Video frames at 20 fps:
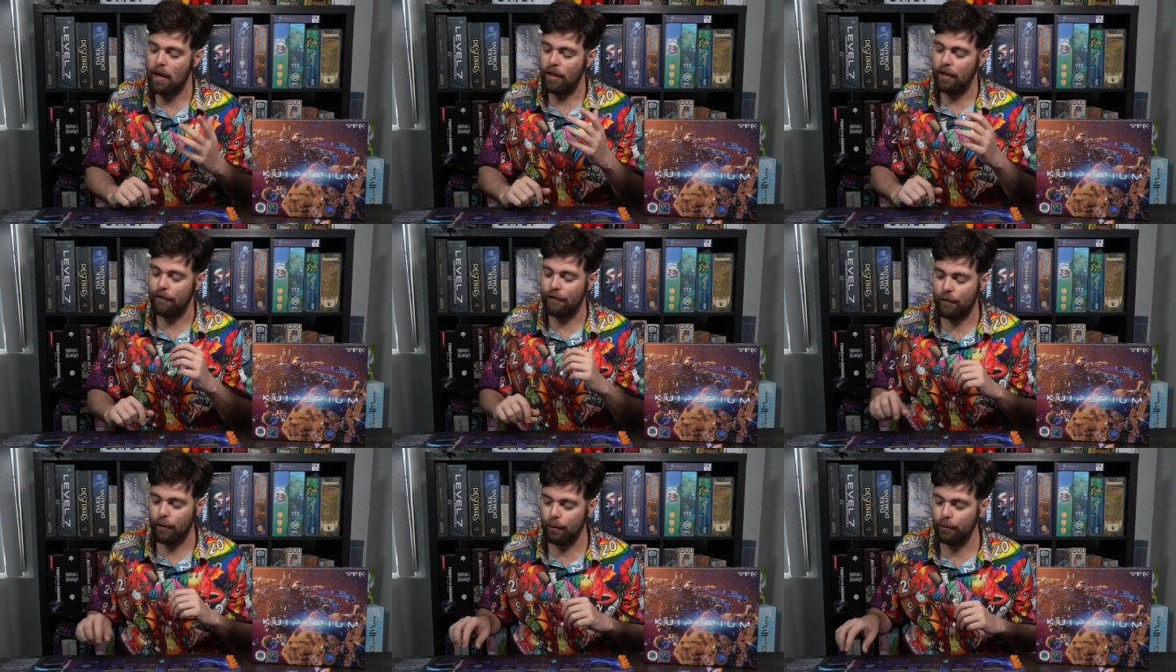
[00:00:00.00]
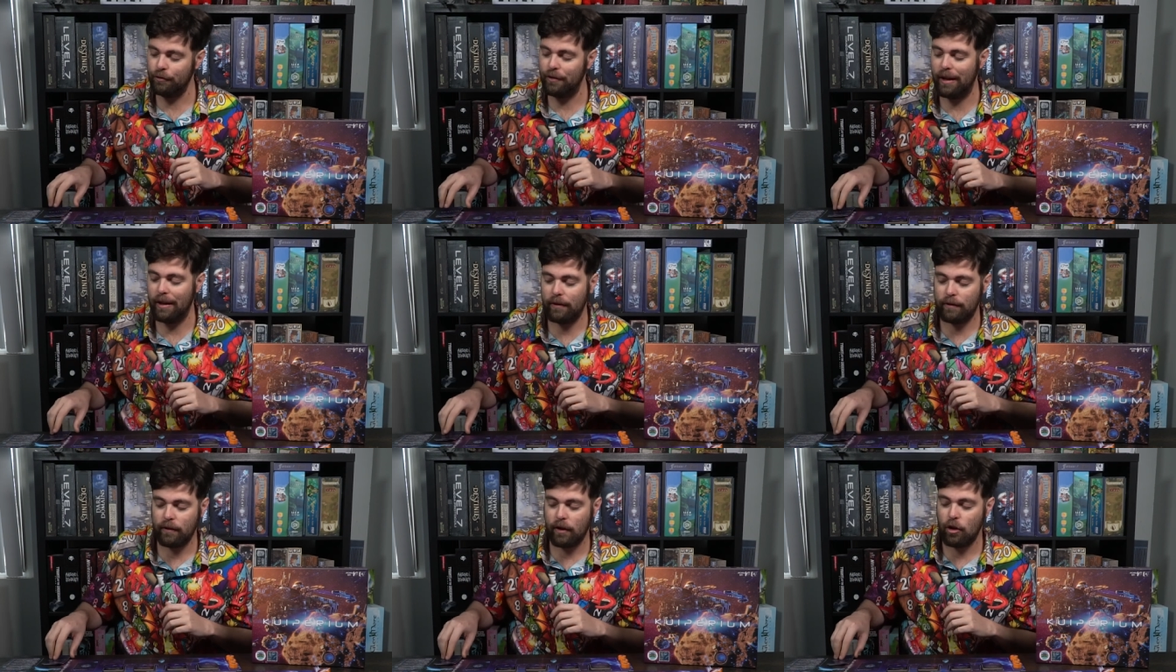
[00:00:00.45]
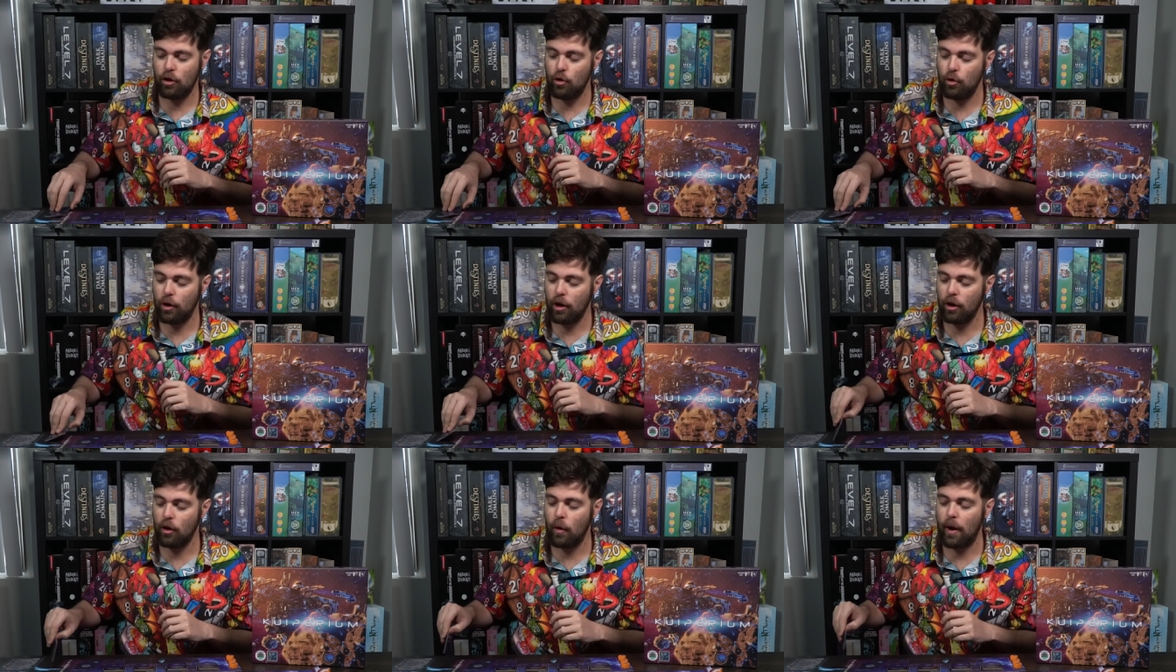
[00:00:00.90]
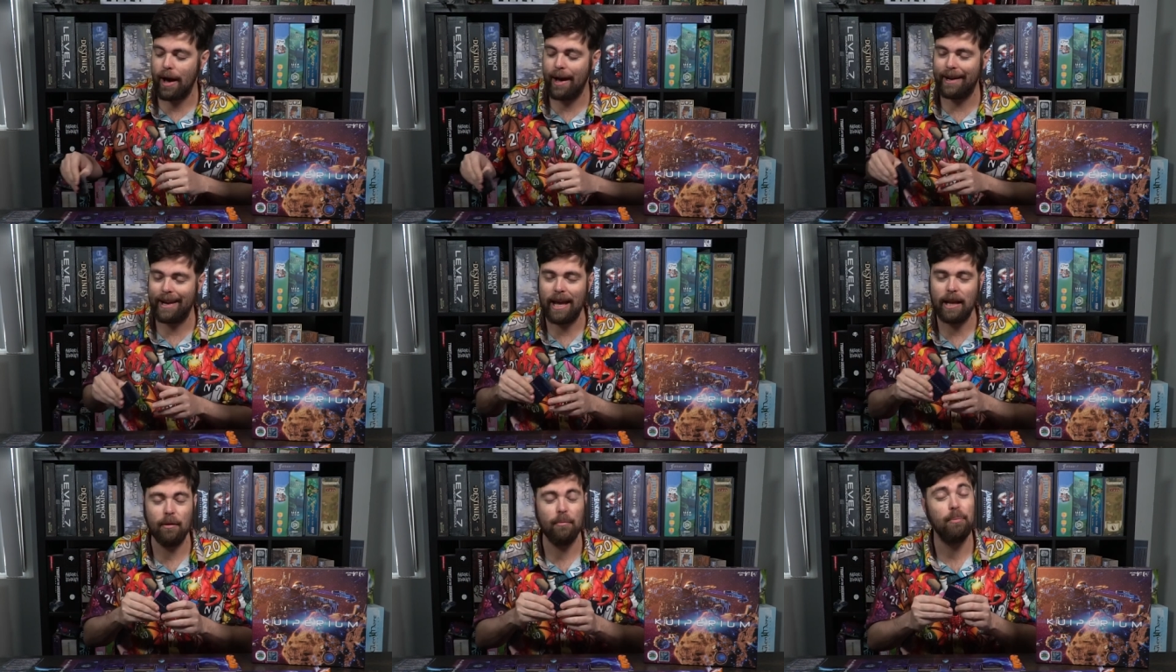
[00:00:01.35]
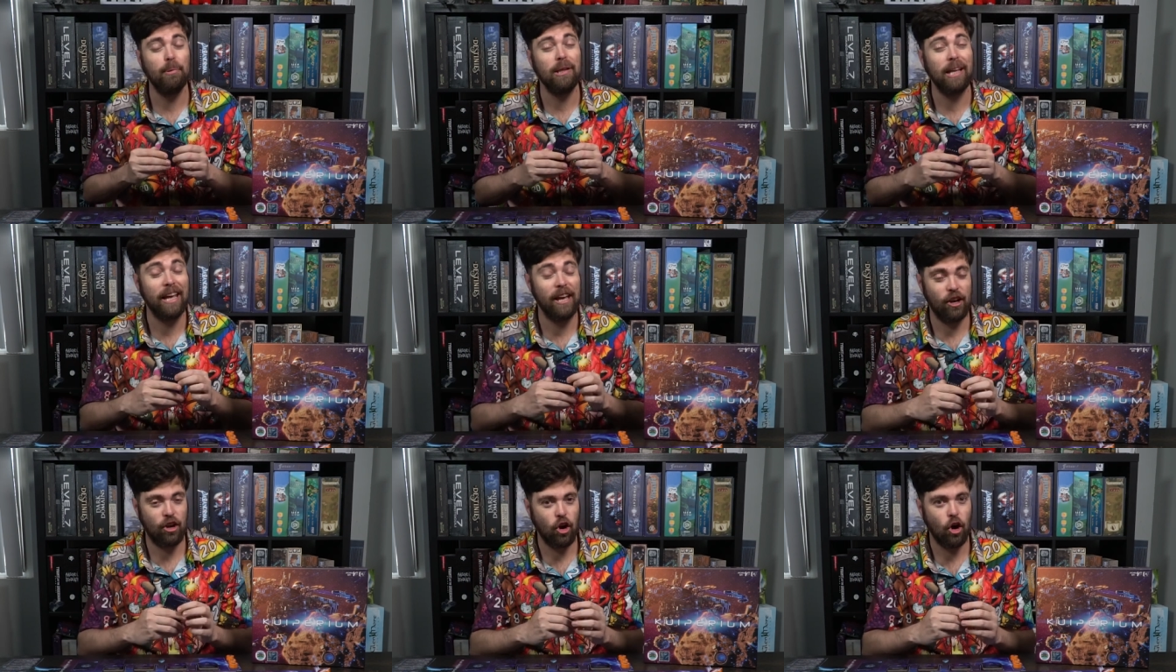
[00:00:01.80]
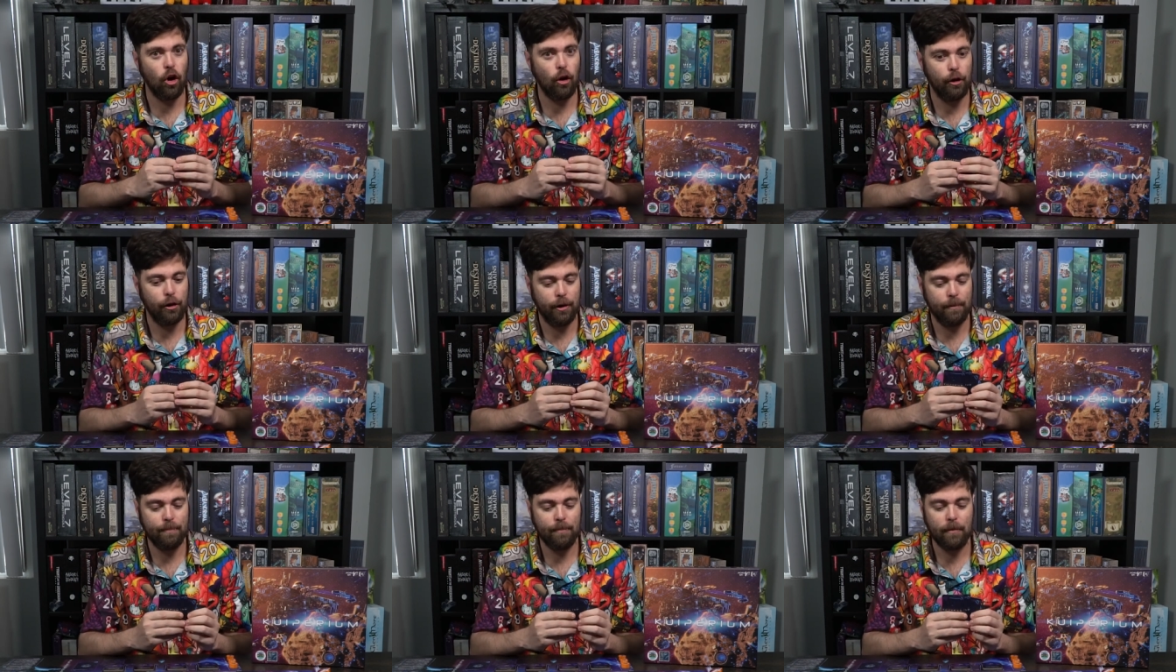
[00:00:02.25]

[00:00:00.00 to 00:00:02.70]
The first is you can go ahead and play a card.